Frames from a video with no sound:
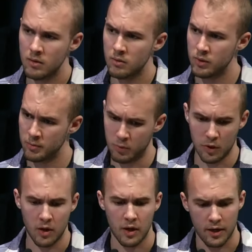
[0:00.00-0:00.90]
We
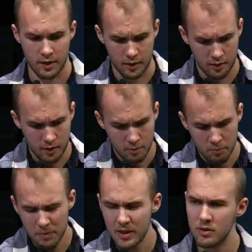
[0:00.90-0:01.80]
put God in
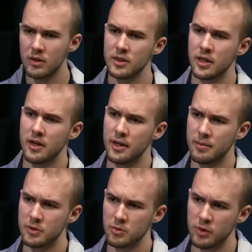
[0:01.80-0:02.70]
meal
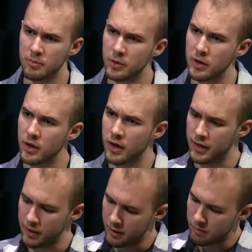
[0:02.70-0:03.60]
times. We put God
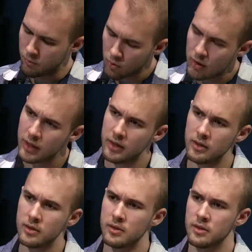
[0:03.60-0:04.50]
in the
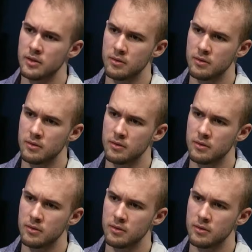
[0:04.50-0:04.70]
mornings.